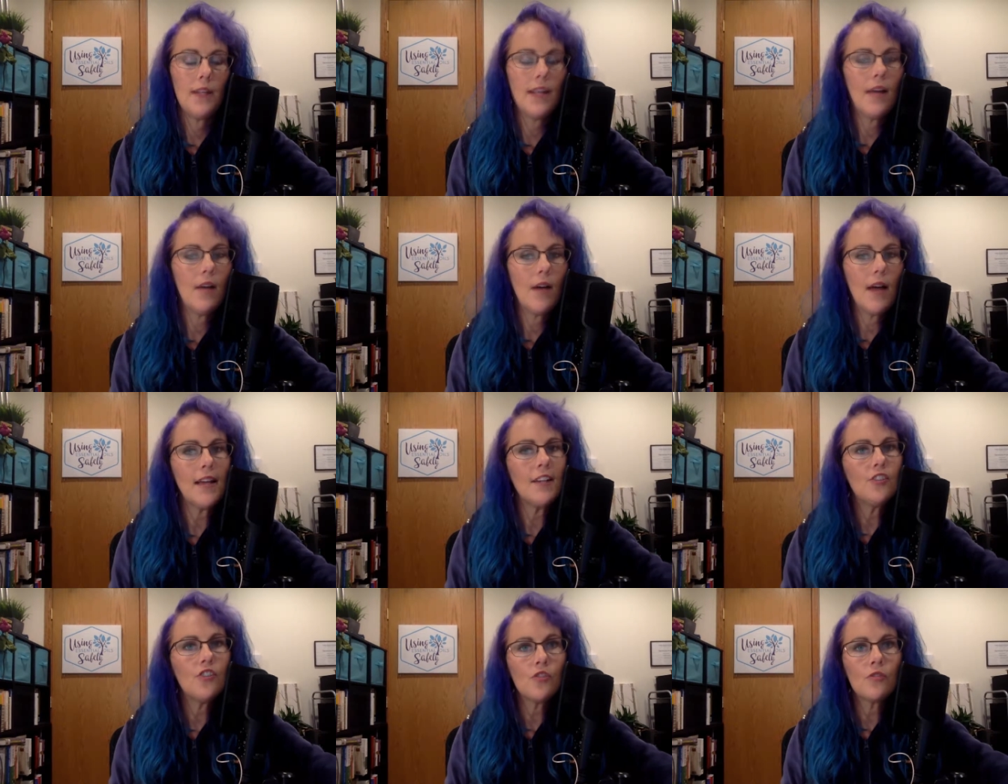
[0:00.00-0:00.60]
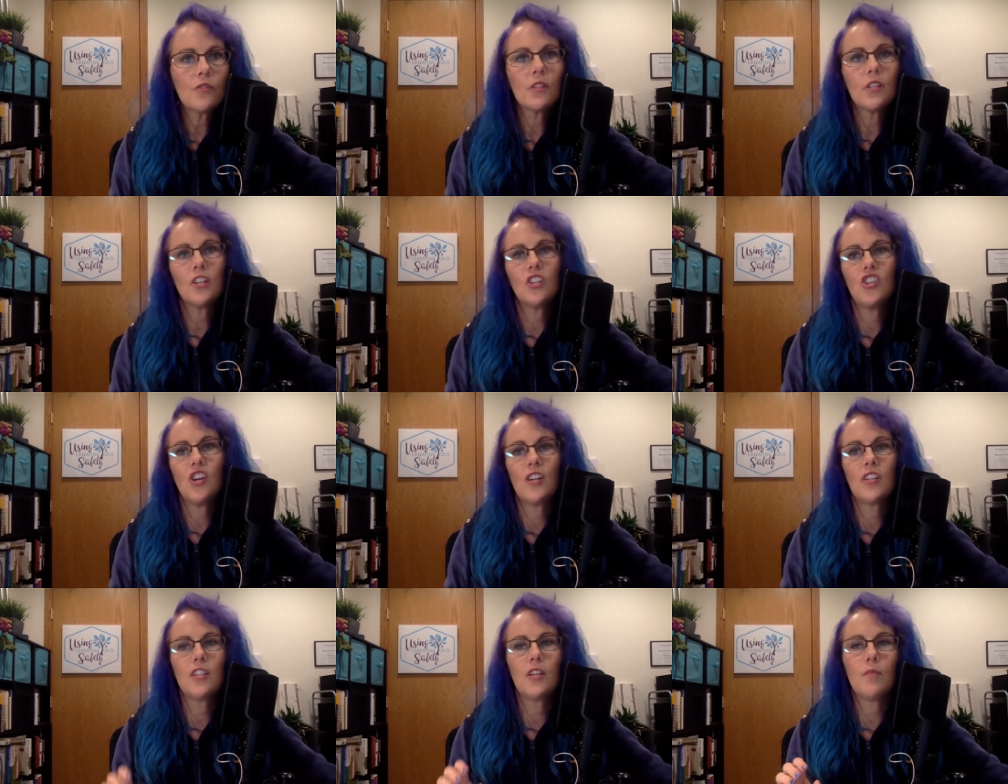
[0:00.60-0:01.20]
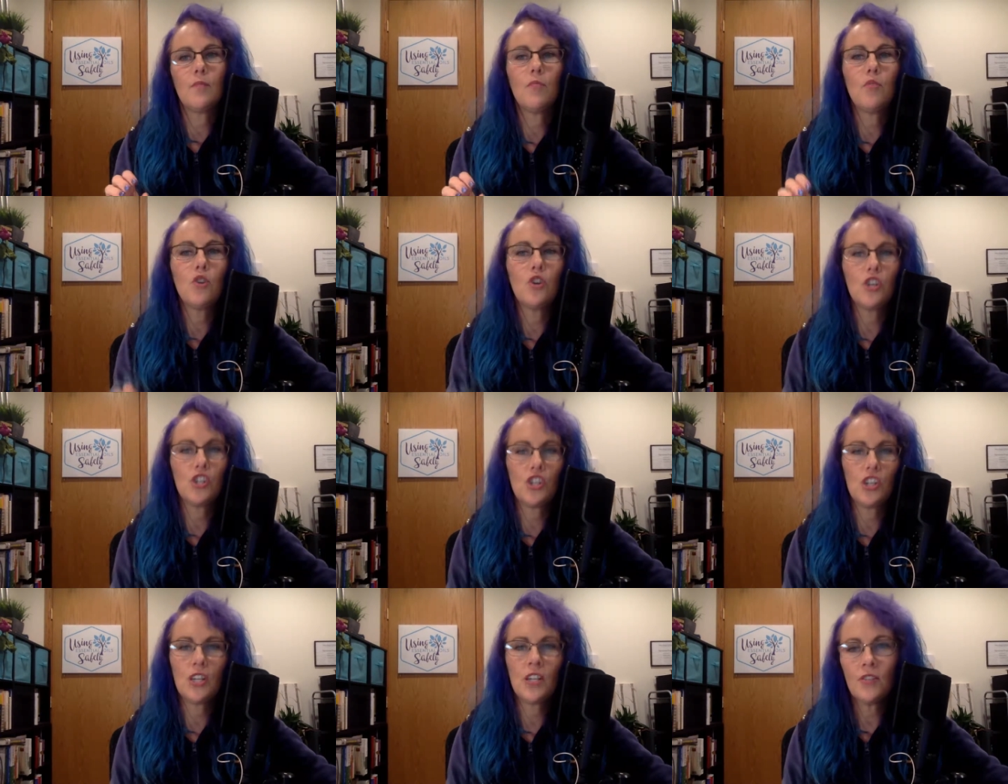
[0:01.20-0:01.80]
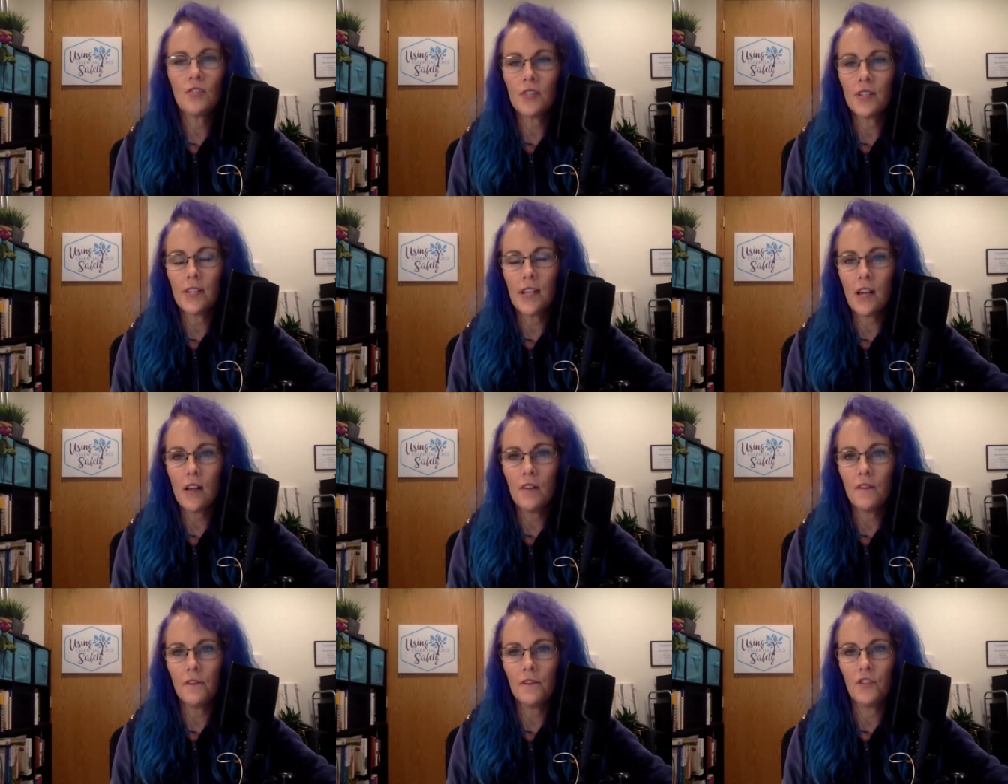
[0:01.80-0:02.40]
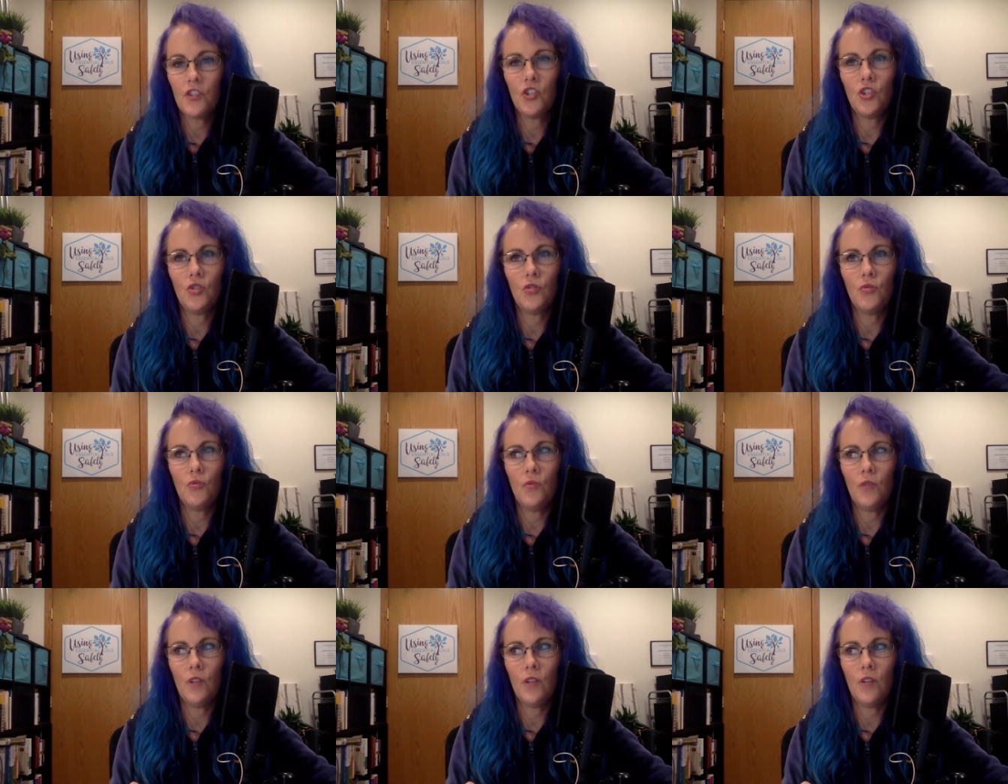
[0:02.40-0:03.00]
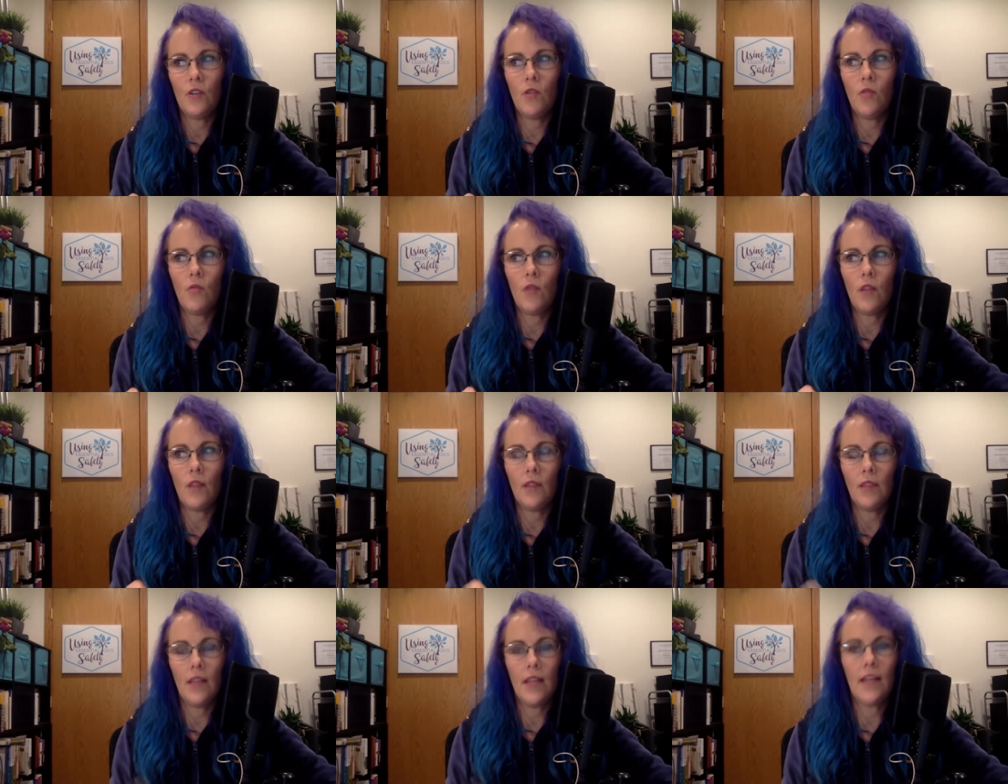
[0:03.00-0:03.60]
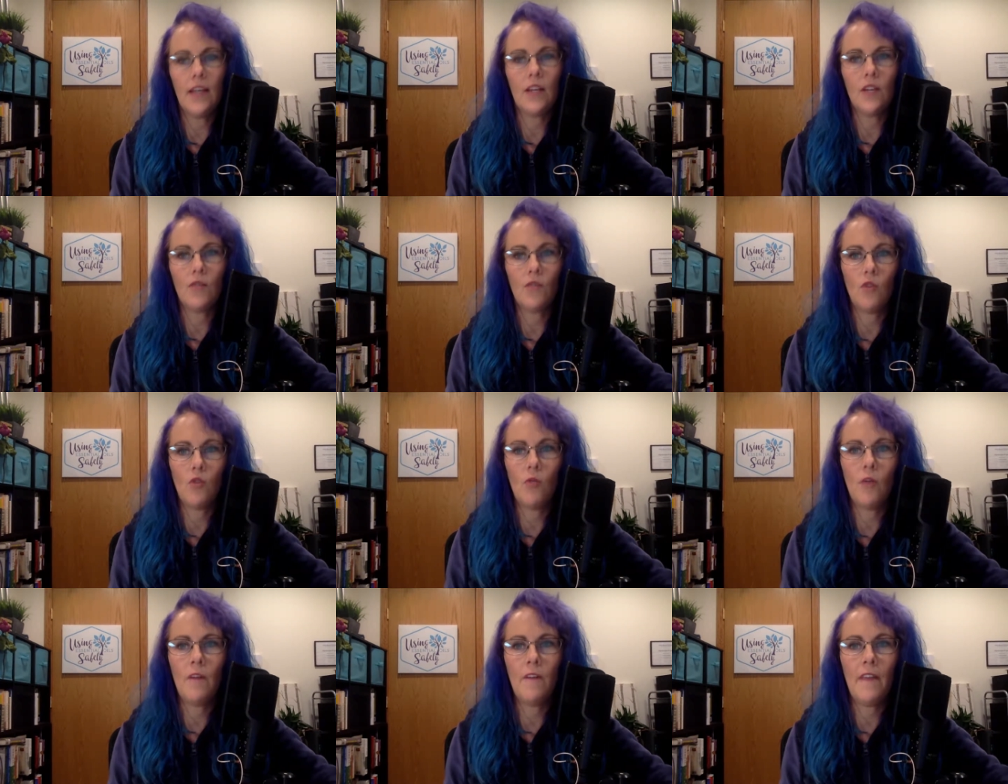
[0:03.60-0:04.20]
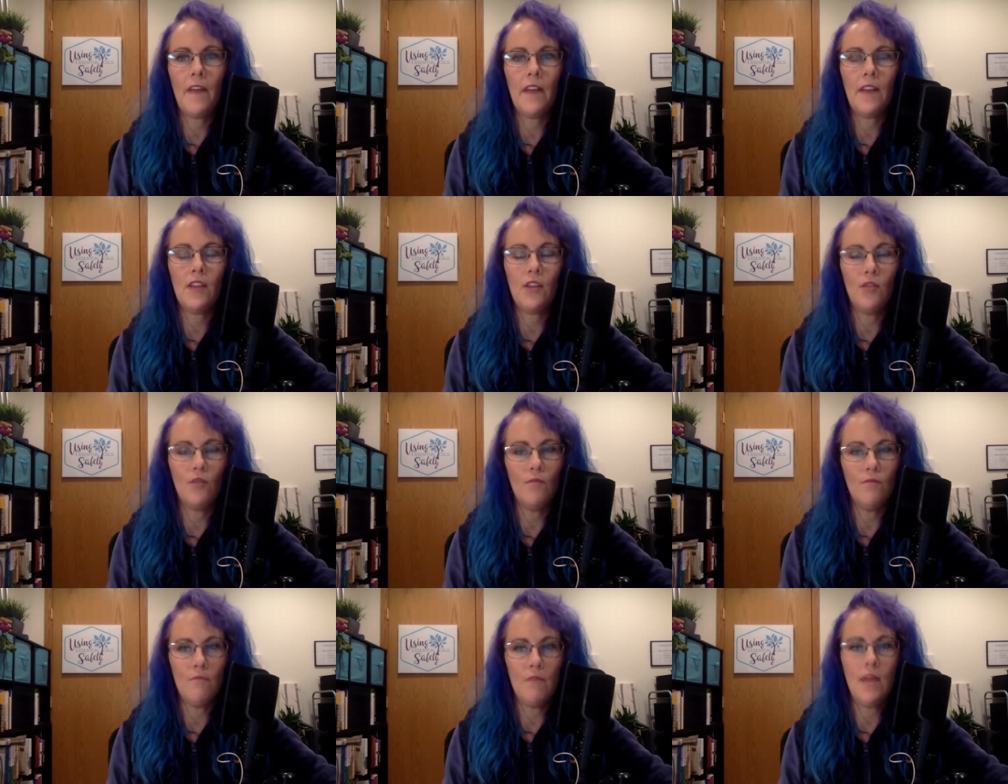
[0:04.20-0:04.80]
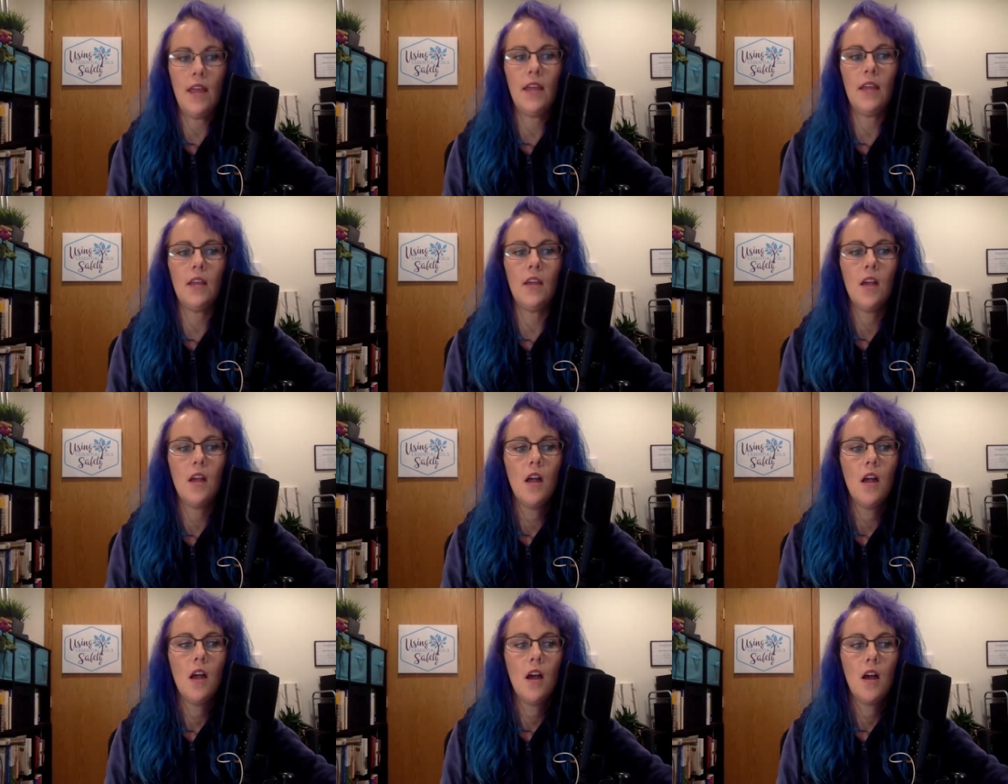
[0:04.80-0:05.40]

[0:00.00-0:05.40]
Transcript: Now, I don't suggest pushing yourself to, you know, like an aroma that you may